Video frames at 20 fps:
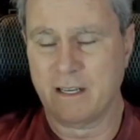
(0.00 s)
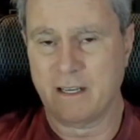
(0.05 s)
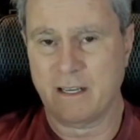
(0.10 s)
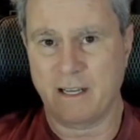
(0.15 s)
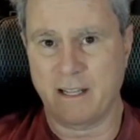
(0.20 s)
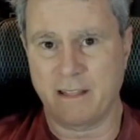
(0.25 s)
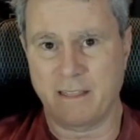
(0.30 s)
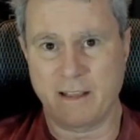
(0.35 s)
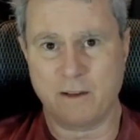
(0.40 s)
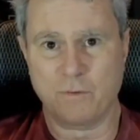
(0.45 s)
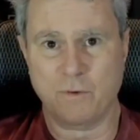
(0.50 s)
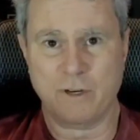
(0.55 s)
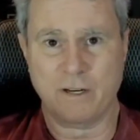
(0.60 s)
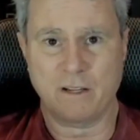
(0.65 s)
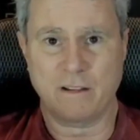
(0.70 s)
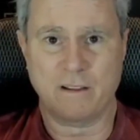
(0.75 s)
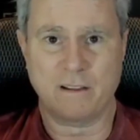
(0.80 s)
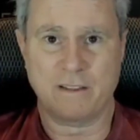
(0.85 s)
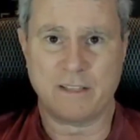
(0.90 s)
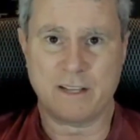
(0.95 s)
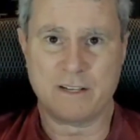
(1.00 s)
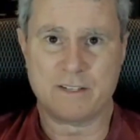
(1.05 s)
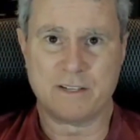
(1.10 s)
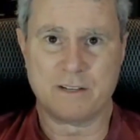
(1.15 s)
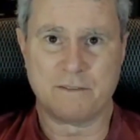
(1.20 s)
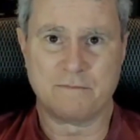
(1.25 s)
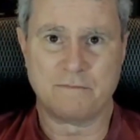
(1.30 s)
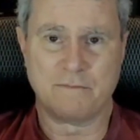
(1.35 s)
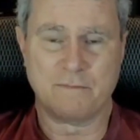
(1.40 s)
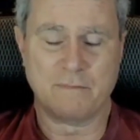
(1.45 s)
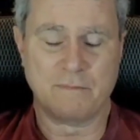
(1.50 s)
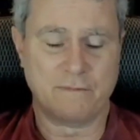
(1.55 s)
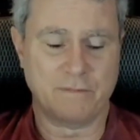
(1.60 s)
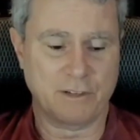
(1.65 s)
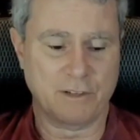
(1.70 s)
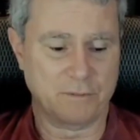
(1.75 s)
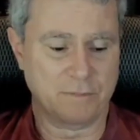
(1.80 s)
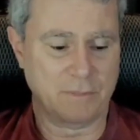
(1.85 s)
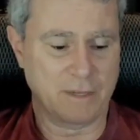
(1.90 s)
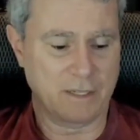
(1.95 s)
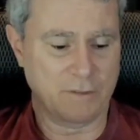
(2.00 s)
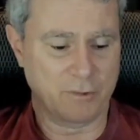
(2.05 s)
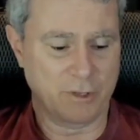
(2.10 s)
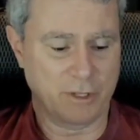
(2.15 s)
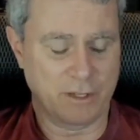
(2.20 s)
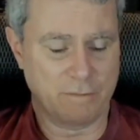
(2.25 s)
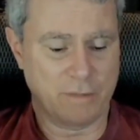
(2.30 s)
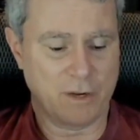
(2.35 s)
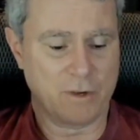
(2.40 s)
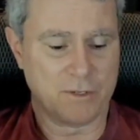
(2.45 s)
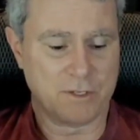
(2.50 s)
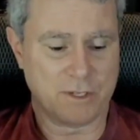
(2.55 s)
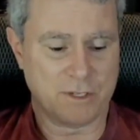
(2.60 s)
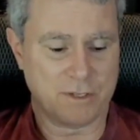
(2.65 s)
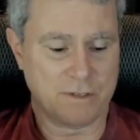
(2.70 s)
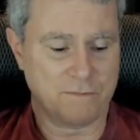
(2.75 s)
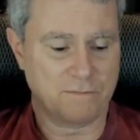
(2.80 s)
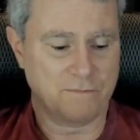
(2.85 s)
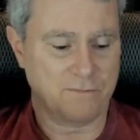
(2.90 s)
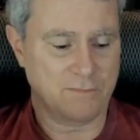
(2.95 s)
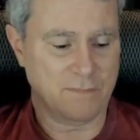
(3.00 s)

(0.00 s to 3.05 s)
I think one of the things that filled me with the most